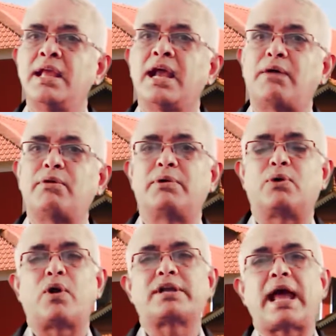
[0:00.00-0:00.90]

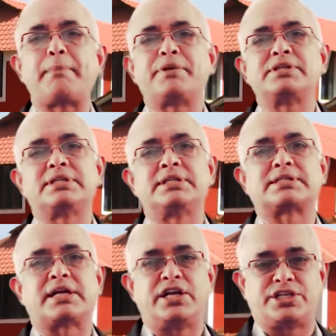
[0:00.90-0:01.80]
However, what happens in
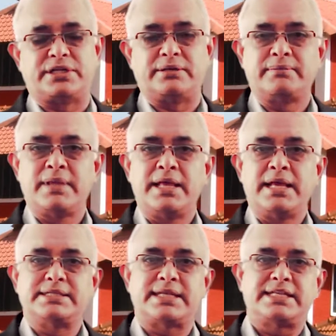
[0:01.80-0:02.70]
this condition
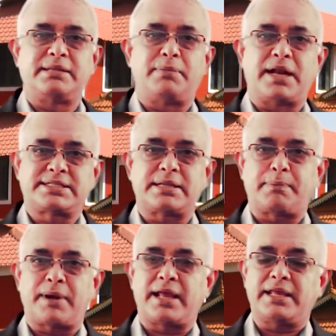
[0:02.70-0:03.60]
is that the blood
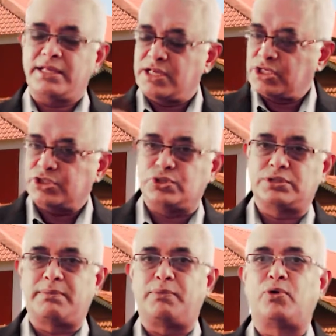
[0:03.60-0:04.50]
supply to
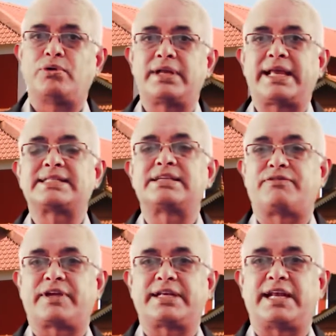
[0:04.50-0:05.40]
the bone gets
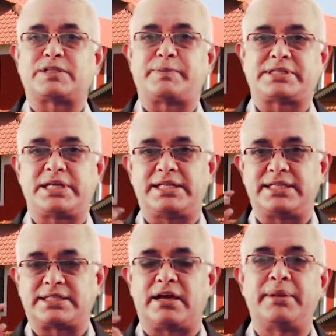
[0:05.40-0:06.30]
affected, especially
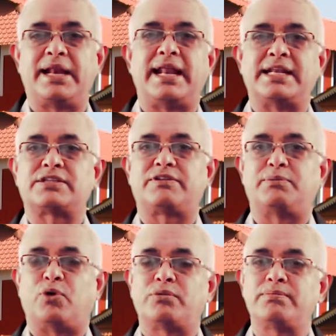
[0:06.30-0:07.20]
the terminal ends of the
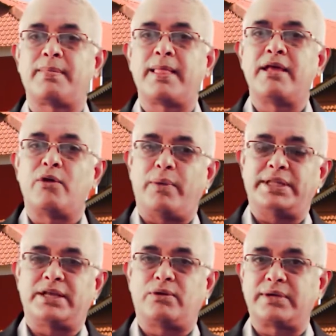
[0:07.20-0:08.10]
bone. When
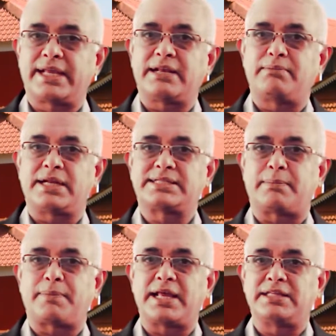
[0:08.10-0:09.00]
they don't get blood
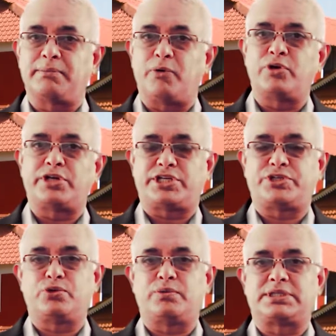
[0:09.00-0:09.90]
supply, the bone
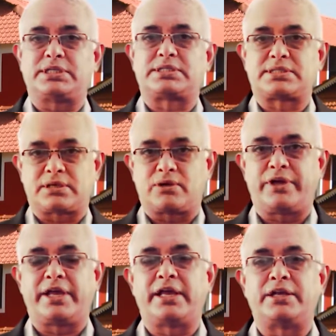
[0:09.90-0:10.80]
tissue, which is
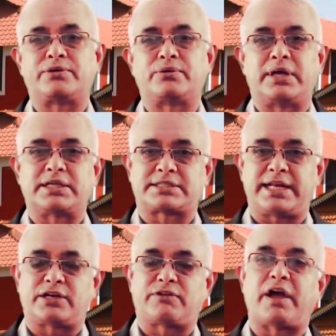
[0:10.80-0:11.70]
going into a
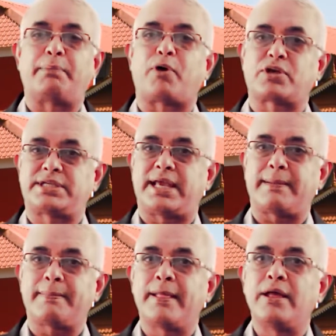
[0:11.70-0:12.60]
state of
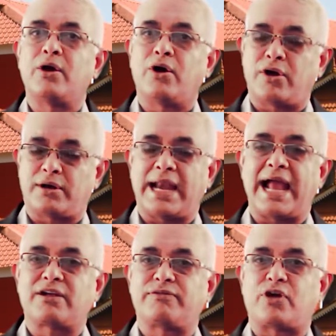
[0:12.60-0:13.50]
hypoxia or
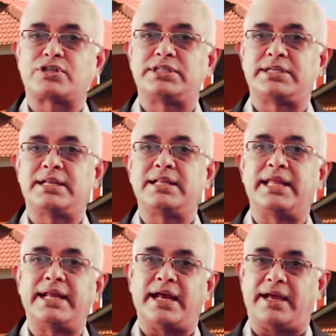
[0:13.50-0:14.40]
lack of oxygen,
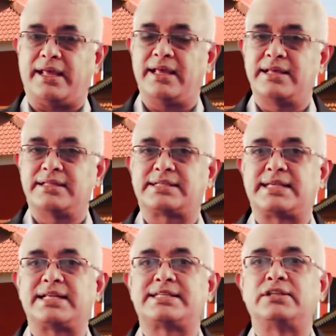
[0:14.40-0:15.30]
they die. The
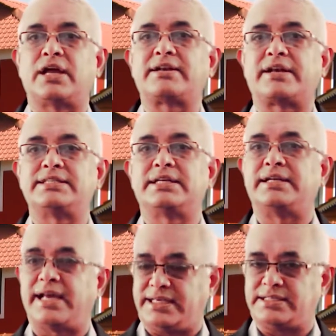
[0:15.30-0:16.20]
cells in that region
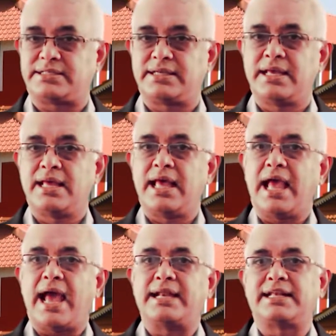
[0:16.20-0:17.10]
dies.
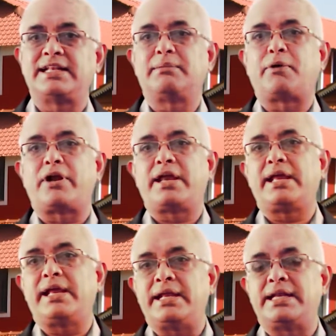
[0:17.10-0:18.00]
And then the
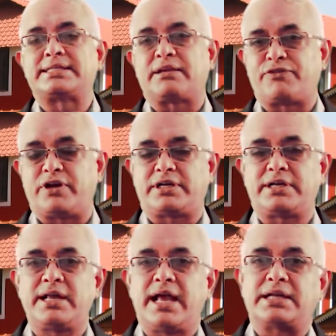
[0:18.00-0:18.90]
body, in its effort
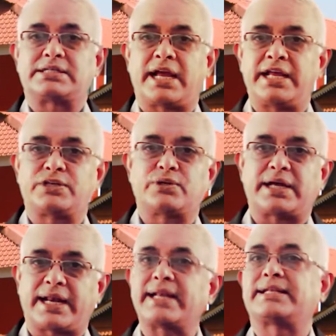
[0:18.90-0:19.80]
at trying to
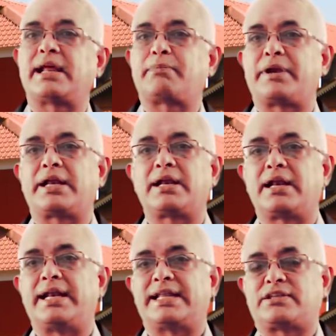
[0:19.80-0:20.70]
correct that
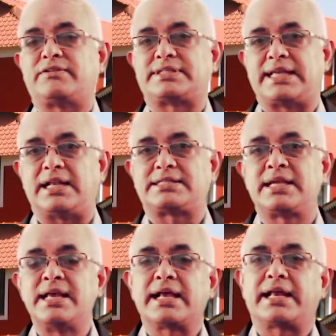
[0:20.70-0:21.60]
particular death of the
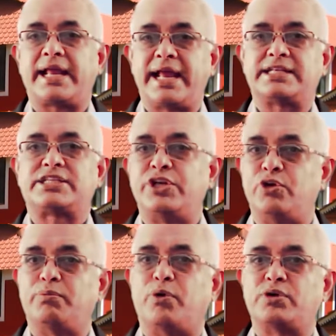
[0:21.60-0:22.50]
cells, creates
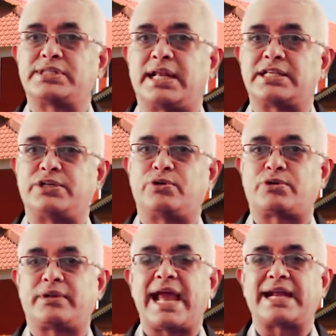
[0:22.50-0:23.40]
new bone cells due
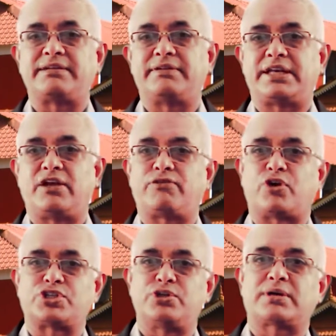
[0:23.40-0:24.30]
to the activity of
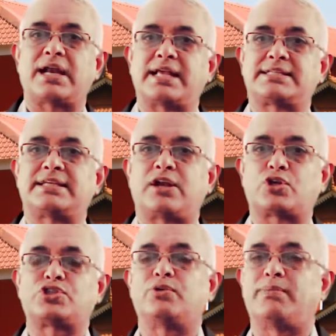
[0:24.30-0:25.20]
osteoclasts and
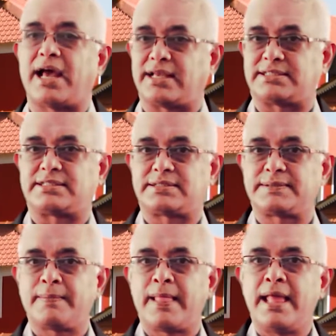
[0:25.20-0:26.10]

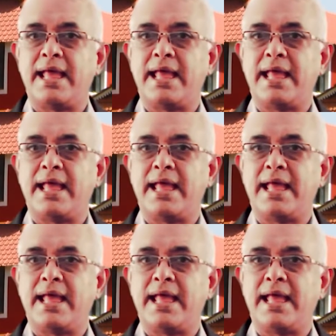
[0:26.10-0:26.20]
osteoblasts.